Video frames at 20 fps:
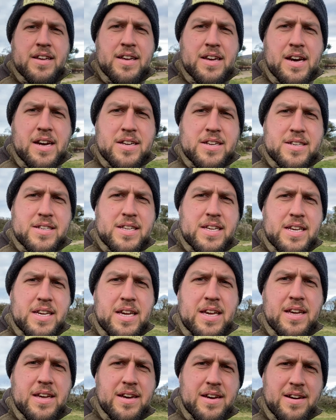as you can see,
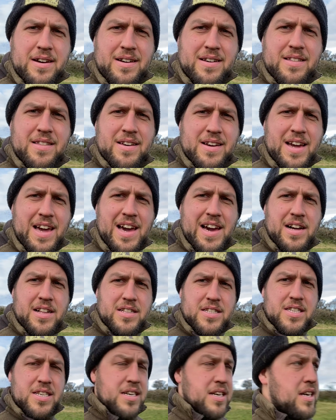the
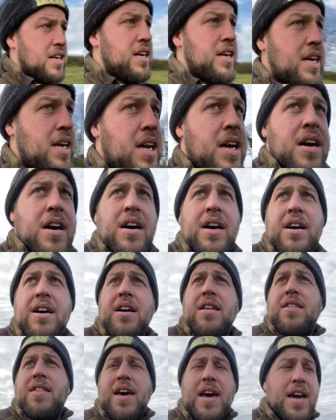gals,
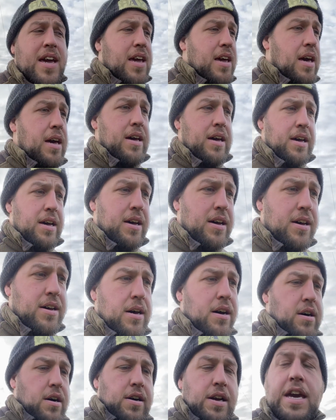they
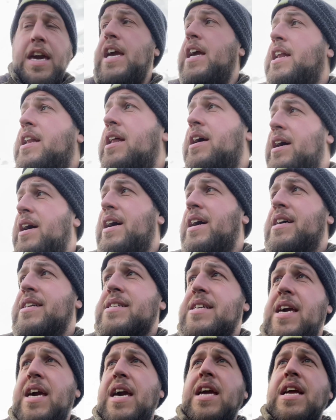are keen
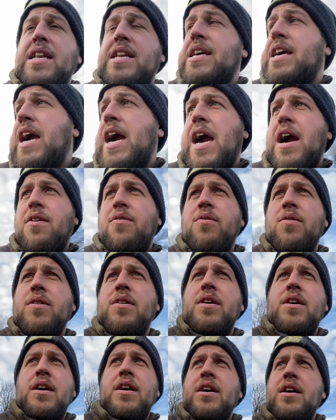to get out.
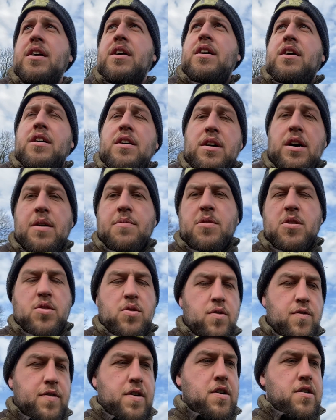I'm just
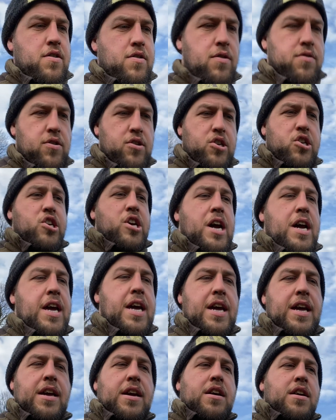sort of going along
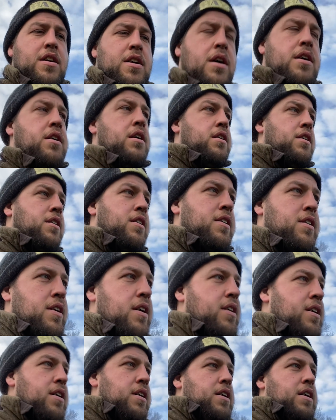checking
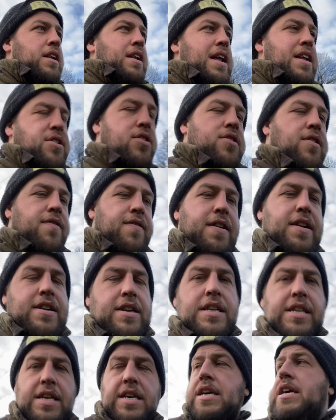electric
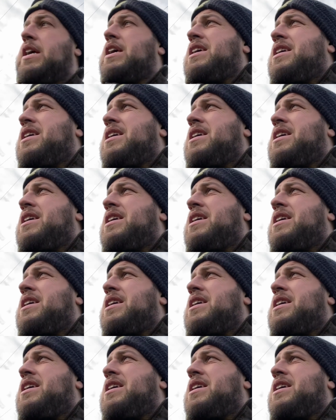fencing.